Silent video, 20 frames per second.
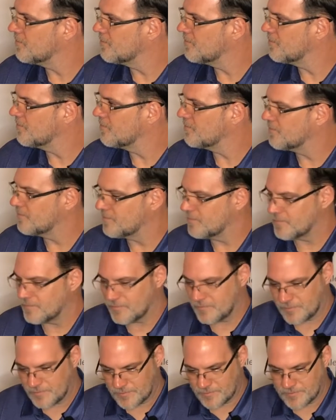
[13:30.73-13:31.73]

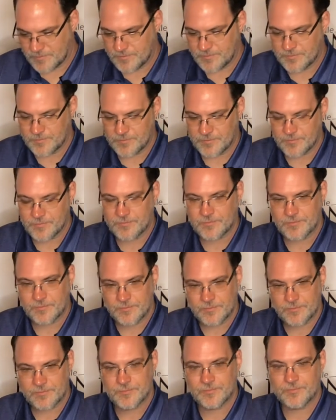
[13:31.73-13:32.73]

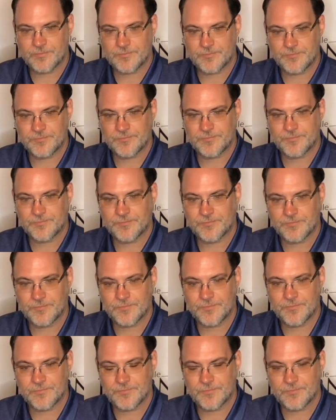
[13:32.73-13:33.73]

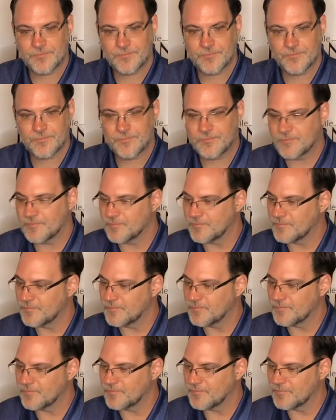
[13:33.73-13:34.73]

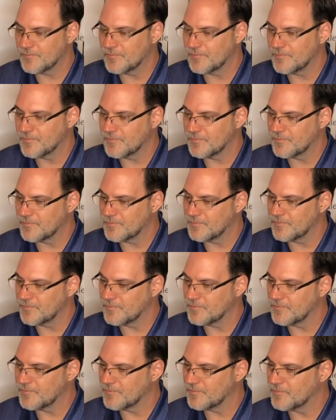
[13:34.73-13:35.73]

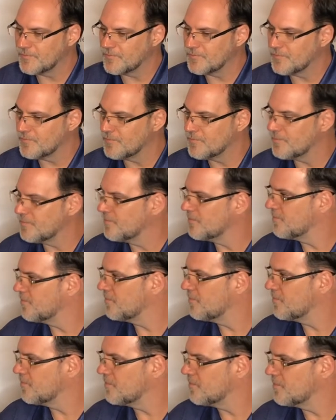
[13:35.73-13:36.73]

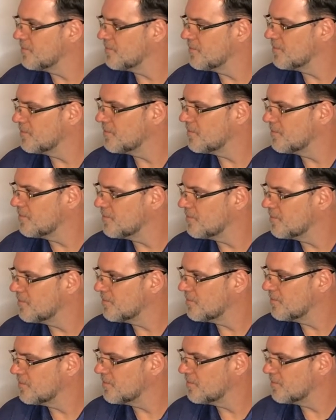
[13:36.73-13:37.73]

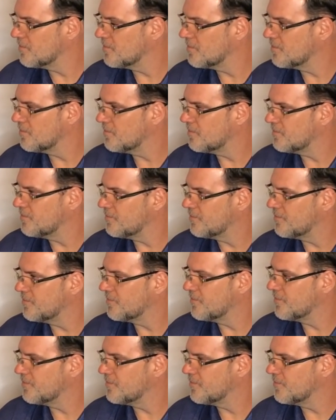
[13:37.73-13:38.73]
(not speaking)